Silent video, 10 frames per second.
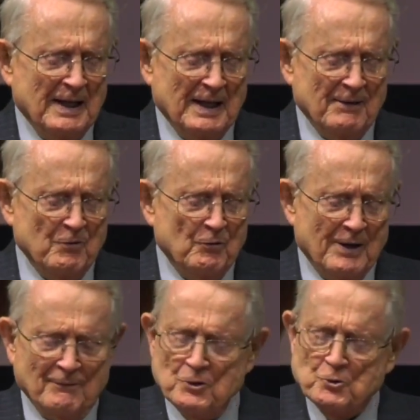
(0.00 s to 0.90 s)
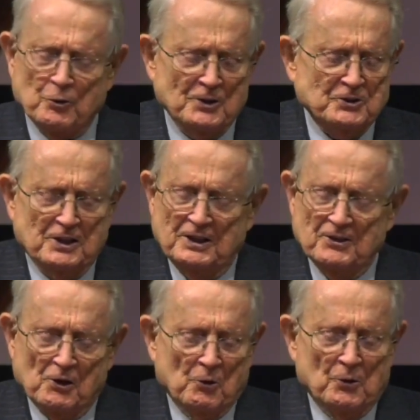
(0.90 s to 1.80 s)
If you've never trusted in
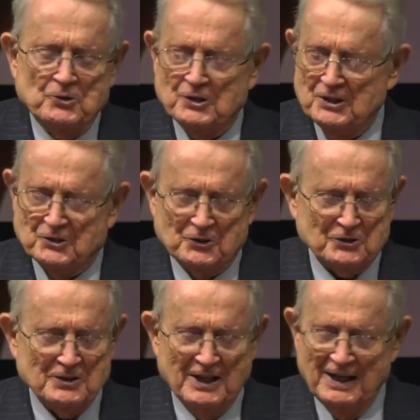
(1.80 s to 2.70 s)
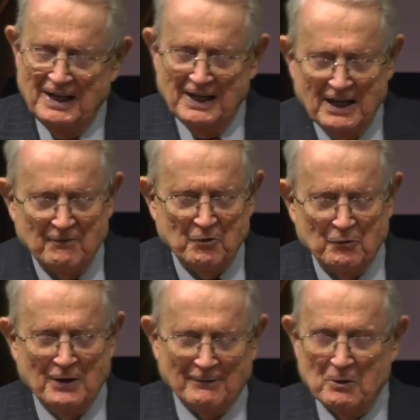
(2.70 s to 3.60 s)
the Lord Jesus, if
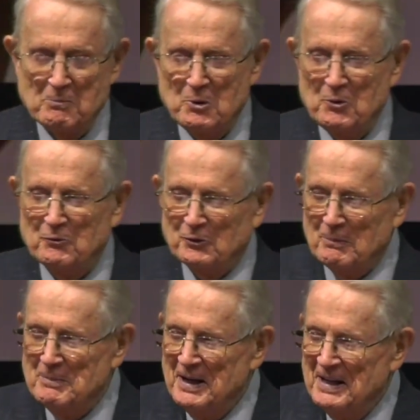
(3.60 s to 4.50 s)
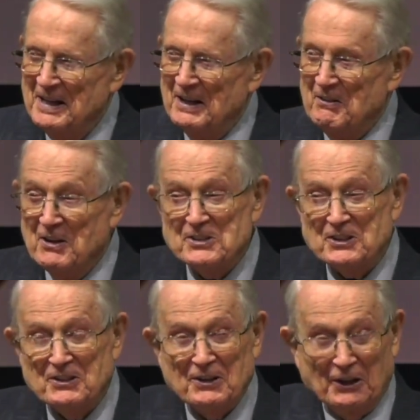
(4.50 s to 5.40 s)
you've never moved from
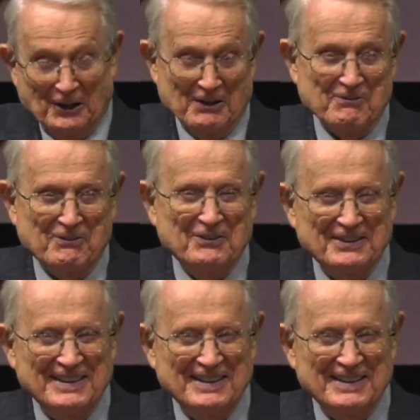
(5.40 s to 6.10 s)
this cliff